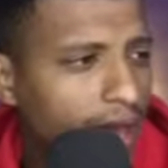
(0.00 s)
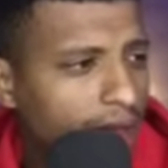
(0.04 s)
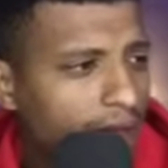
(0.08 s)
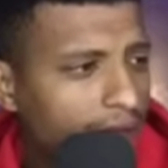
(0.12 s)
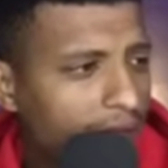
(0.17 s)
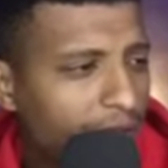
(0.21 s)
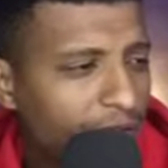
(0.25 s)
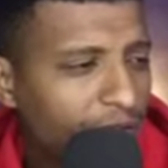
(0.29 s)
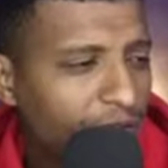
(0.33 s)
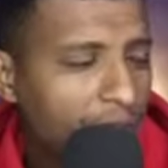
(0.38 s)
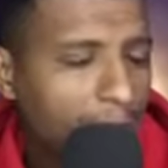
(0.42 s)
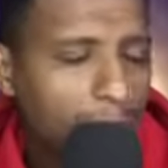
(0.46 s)

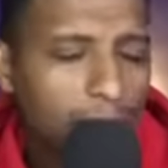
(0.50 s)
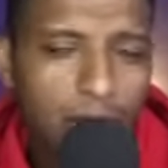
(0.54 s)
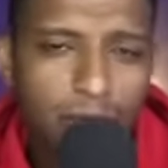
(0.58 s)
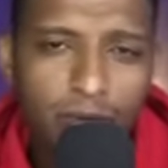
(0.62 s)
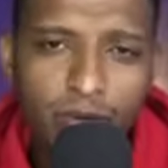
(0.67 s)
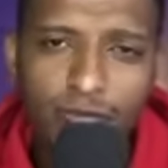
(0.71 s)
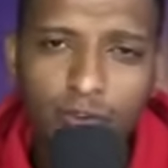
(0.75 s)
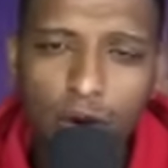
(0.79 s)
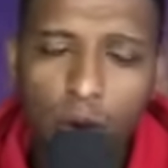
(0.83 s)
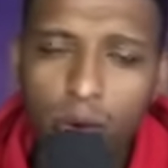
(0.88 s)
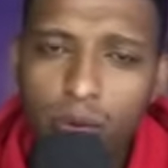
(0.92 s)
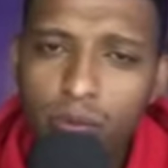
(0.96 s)
And family,
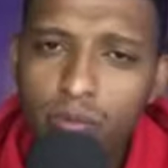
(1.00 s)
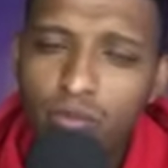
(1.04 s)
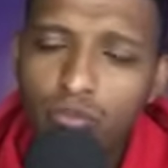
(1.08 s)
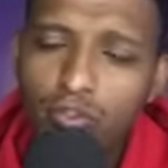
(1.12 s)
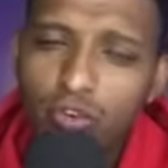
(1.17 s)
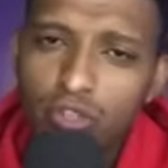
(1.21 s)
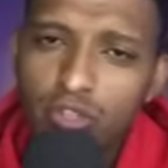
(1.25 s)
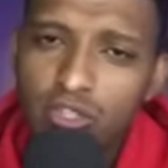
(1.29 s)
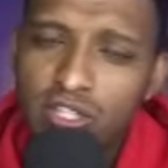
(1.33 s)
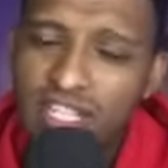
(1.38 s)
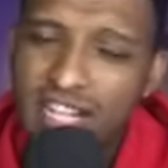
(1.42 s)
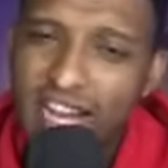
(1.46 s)
before we move
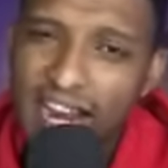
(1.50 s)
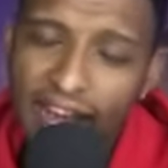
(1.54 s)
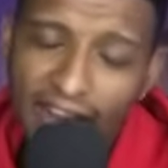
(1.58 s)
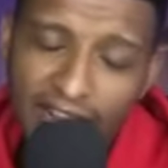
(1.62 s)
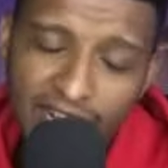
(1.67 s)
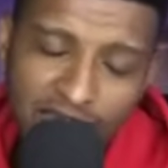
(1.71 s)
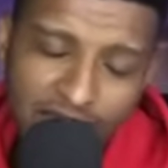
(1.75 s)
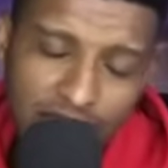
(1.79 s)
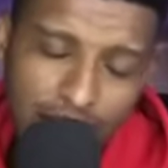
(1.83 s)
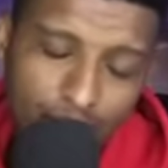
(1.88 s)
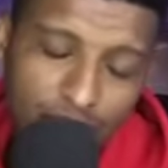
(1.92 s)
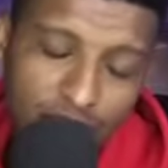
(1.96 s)
on to the
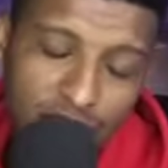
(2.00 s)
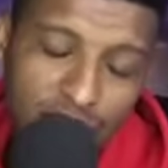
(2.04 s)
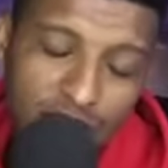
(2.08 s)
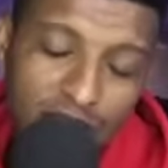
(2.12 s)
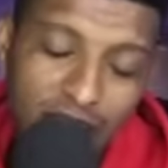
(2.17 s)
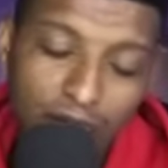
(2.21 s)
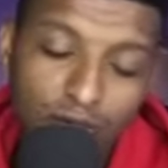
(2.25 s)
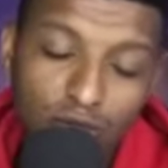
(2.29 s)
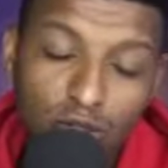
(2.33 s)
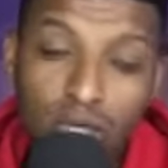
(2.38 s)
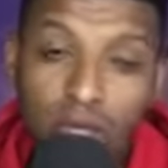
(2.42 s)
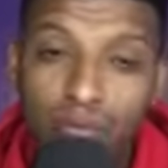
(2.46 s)
next game, it is
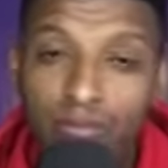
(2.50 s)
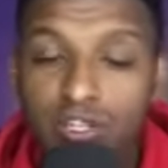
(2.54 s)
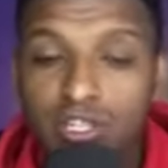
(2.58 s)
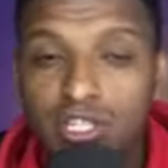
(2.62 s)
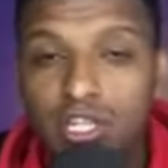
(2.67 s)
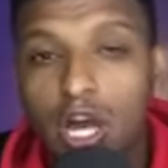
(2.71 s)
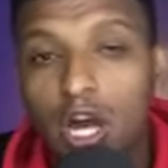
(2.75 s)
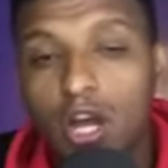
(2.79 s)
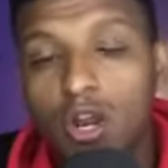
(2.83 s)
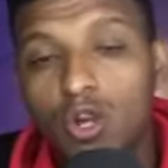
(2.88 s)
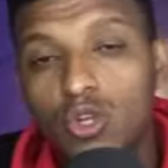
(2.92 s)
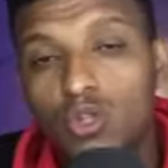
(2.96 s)
time to give a
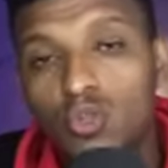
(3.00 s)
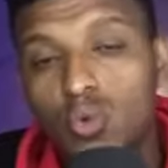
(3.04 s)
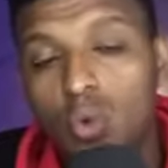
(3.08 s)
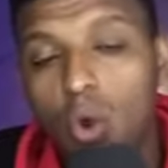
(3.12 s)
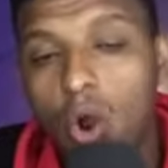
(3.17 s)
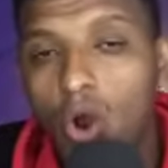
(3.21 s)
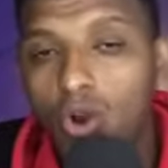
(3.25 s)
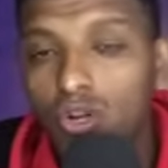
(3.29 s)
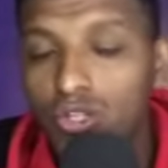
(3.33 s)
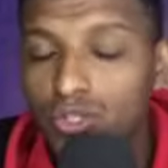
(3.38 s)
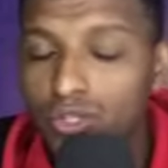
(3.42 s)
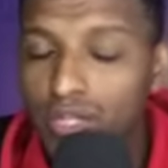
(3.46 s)
shout out to
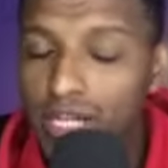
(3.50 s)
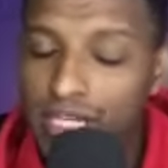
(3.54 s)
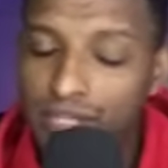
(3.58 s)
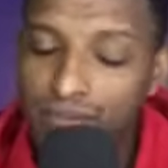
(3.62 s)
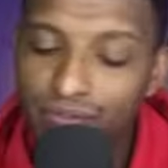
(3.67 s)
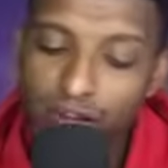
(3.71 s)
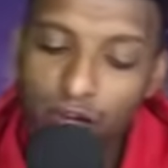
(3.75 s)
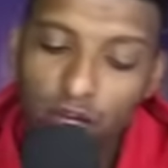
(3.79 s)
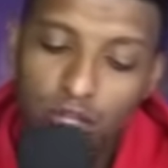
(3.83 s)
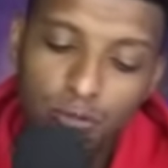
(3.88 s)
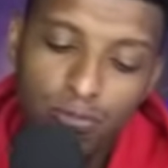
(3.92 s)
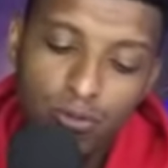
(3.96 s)
our today's
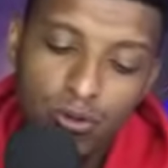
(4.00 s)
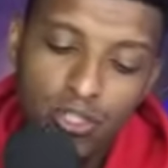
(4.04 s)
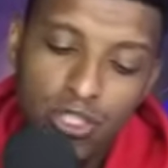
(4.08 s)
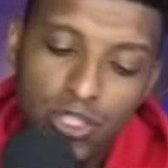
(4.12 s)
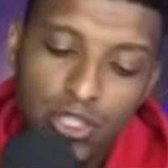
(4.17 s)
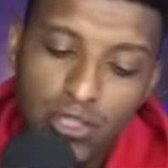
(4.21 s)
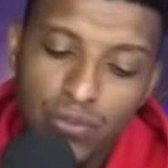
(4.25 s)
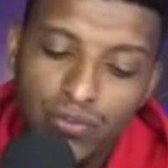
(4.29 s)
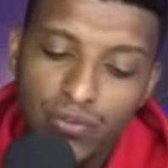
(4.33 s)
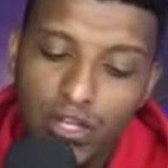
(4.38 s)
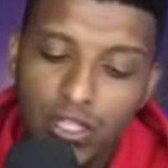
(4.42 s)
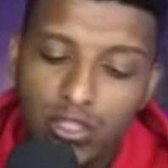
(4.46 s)
video sponsor,
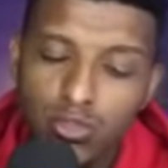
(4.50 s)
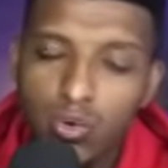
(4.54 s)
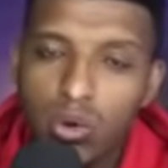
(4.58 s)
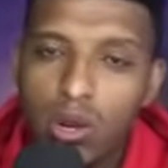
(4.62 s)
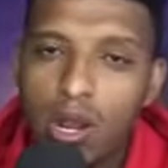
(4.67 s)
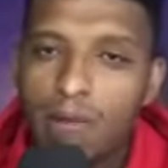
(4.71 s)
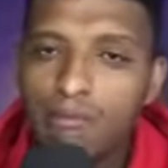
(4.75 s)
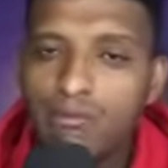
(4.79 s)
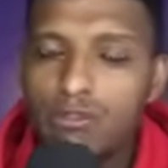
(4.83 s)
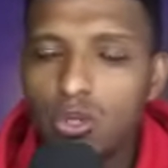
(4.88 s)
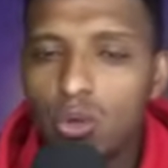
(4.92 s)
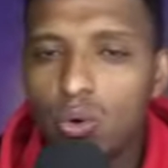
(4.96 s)
SofaScore
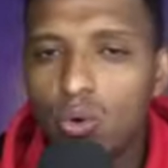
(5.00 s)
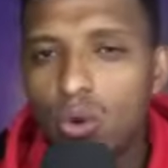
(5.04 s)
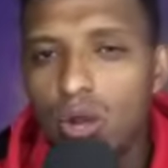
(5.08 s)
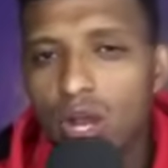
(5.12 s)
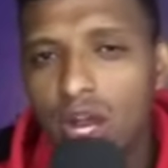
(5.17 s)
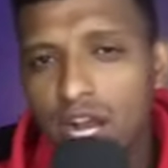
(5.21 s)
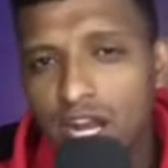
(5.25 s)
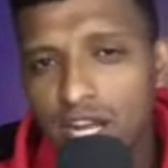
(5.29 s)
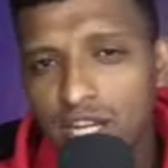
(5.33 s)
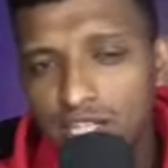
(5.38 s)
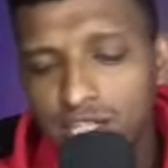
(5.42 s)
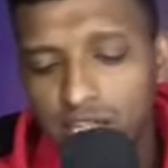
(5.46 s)
App. So,
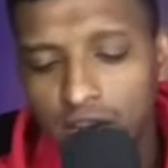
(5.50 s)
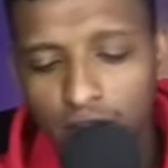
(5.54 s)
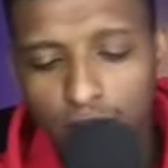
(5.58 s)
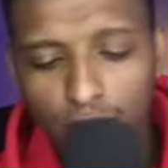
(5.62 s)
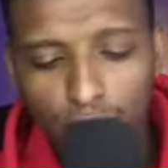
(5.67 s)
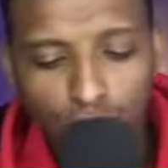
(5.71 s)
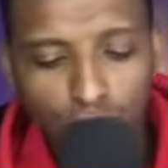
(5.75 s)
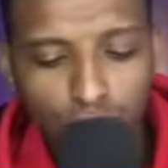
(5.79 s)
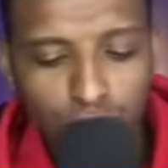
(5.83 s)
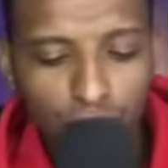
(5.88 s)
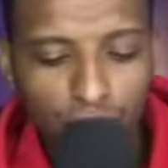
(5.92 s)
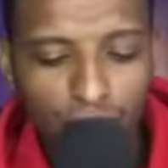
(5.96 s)
shout
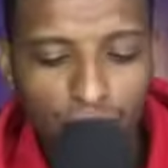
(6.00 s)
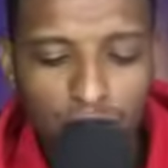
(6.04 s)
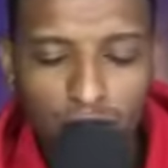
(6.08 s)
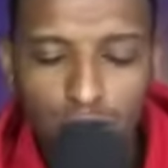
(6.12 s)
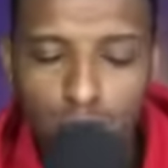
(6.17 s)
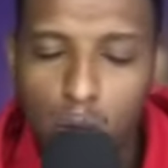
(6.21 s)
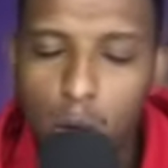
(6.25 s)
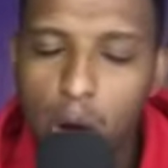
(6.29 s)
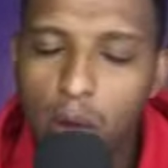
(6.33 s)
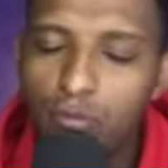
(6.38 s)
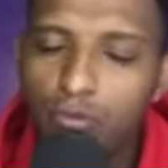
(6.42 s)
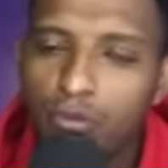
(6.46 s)
out to
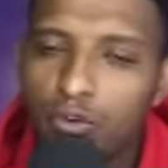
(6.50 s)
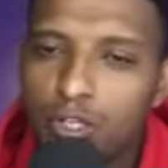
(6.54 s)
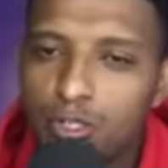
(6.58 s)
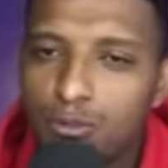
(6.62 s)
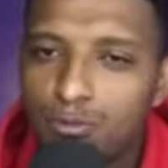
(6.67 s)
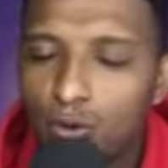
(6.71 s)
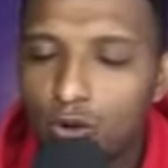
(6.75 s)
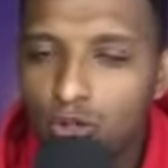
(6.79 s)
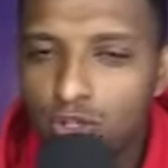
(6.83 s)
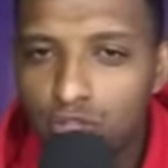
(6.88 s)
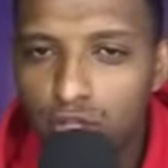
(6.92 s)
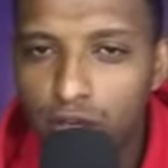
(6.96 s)
SofaScore for
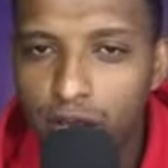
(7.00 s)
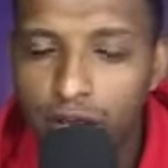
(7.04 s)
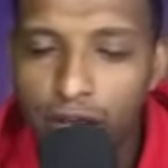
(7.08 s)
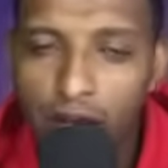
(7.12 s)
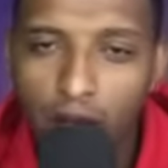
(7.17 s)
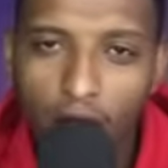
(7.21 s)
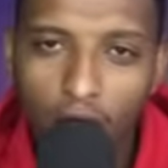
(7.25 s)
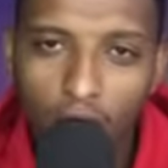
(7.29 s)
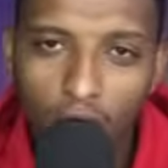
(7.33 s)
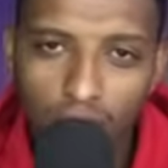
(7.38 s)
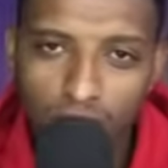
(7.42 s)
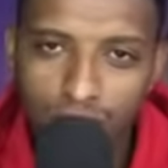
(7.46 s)
sponsoring
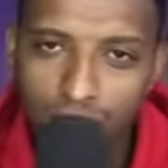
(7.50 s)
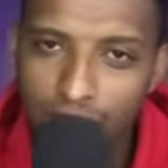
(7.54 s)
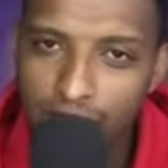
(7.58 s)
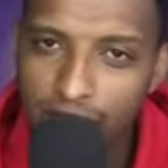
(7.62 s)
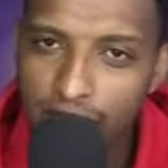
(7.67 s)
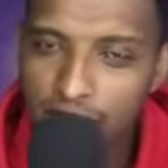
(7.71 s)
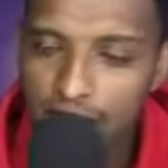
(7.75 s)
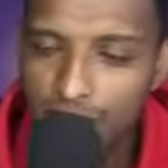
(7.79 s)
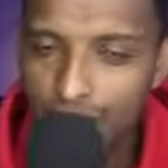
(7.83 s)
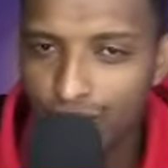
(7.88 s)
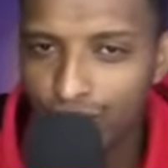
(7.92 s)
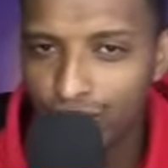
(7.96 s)
our
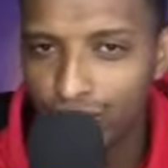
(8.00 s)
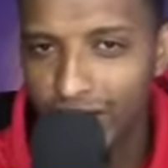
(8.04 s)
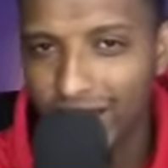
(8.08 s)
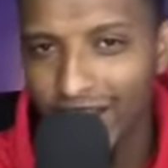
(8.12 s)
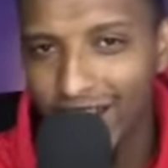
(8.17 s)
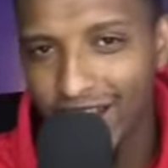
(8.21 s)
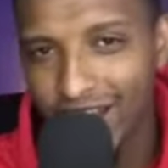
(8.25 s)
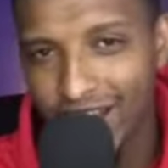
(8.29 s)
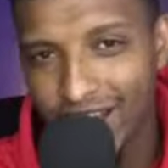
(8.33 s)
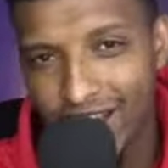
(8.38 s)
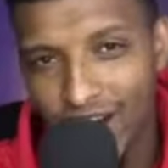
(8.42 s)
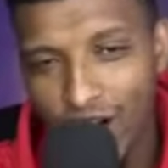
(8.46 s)
today's
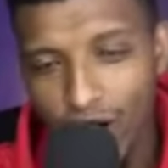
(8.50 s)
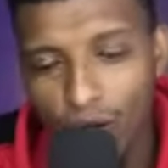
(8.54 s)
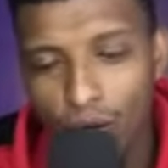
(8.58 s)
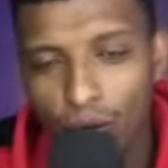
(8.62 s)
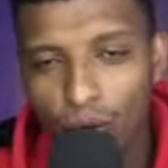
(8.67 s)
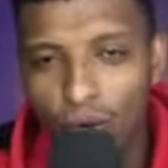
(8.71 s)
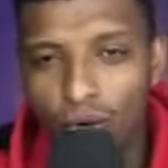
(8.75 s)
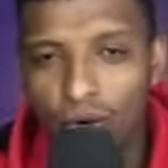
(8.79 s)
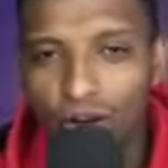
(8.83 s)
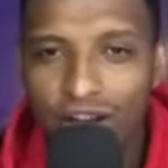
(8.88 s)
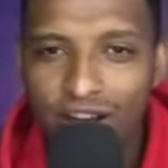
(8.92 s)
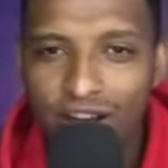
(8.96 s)
video.